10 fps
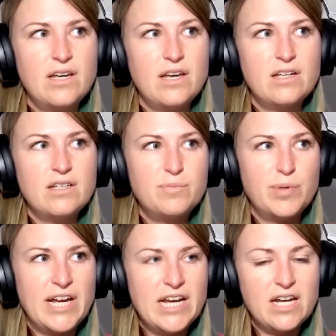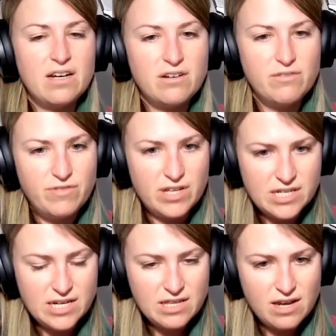explaining and
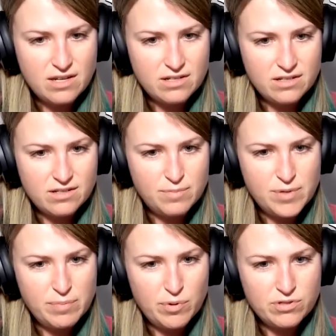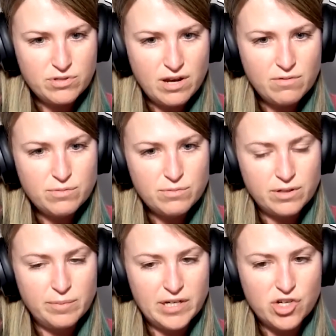convincing that to people. So that was a really
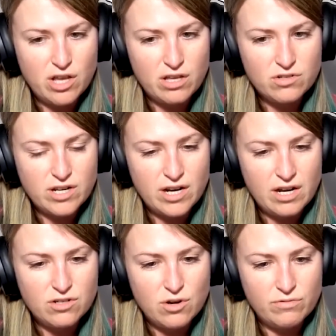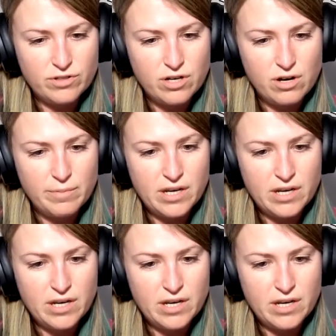big challenge that I had to overcome.